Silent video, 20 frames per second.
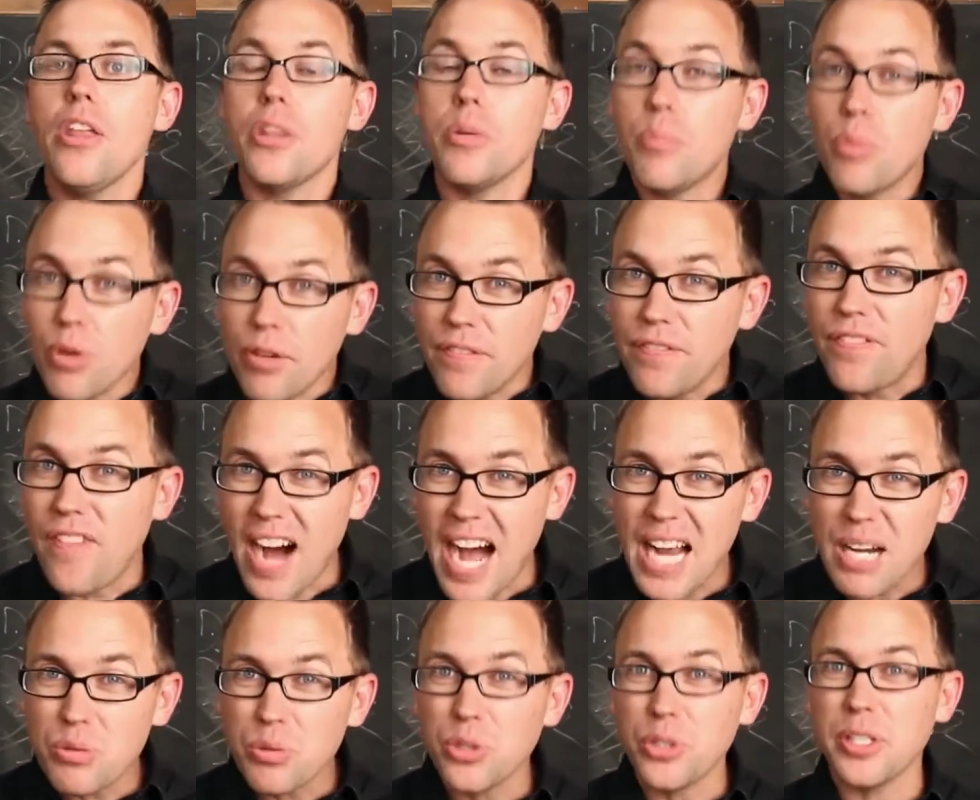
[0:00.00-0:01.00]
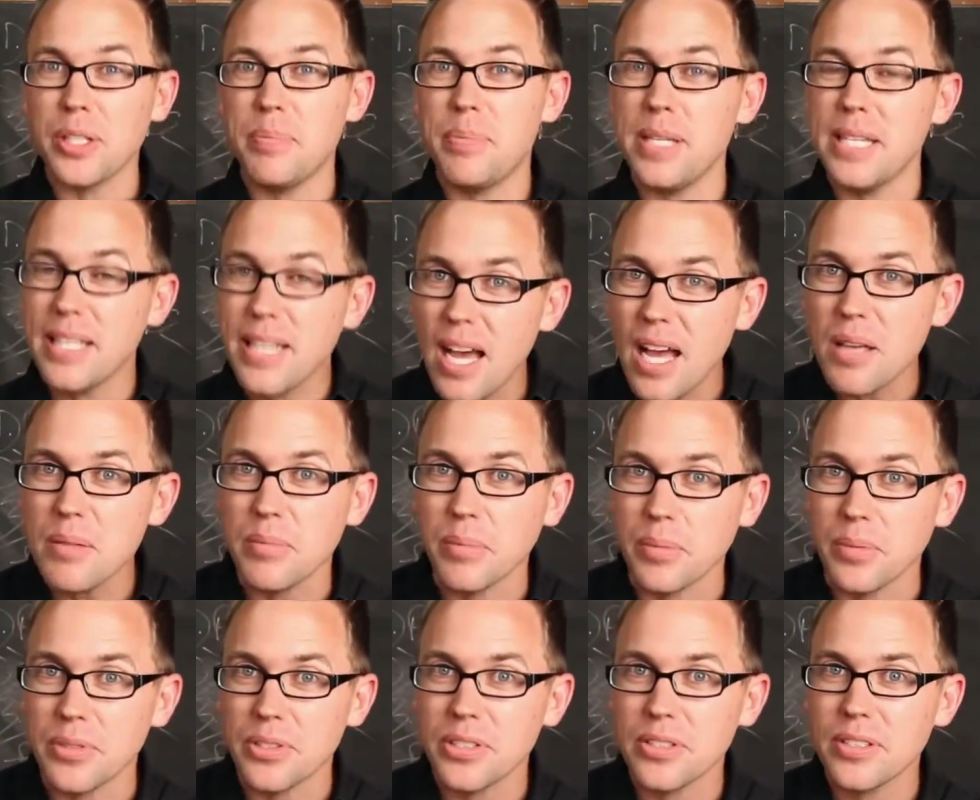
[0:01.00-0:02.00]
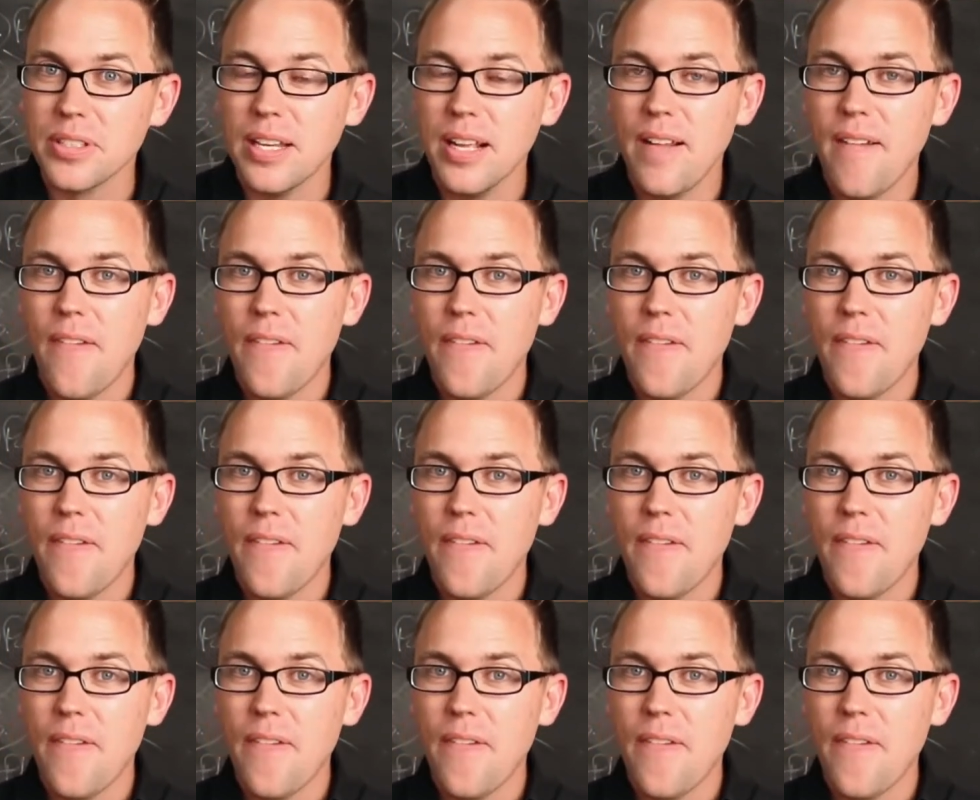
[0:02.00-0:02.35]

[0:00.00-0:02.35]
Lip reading: the more viral it becomes.